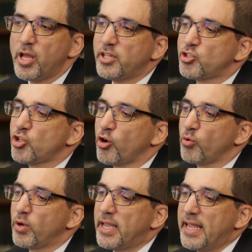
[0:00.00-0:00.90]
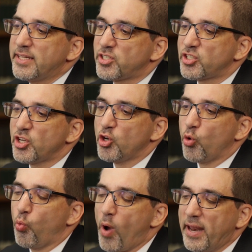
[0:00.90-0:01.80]
And so it's
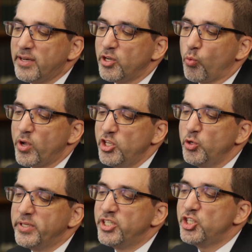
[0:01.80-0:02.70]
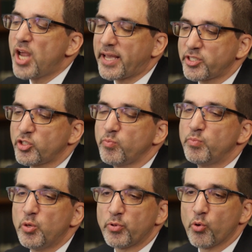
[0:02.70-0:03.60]
when you ingest
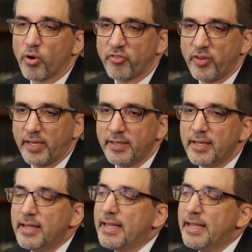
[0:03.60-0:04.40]
buprenorphine,